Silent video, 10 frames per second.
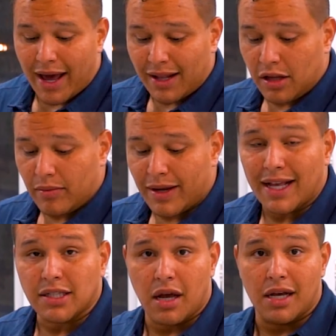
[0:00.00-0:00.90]
had a little bit of
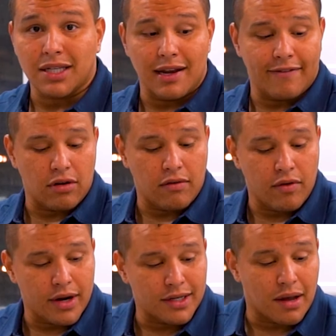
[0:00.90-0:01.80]
that sauce left over. We're
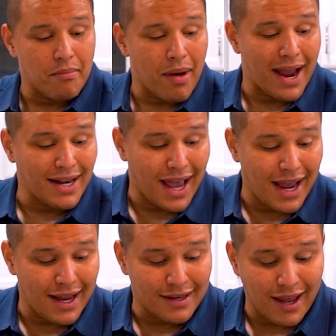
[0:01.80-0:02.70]
gonna combine
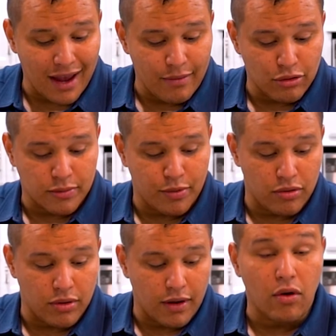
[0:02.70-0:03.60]
a
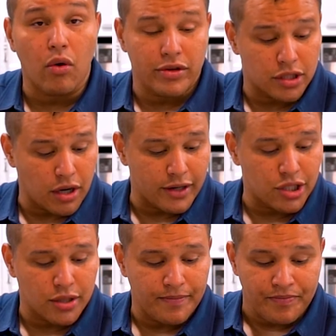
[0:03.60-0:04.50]
tablespoon of cornstarch.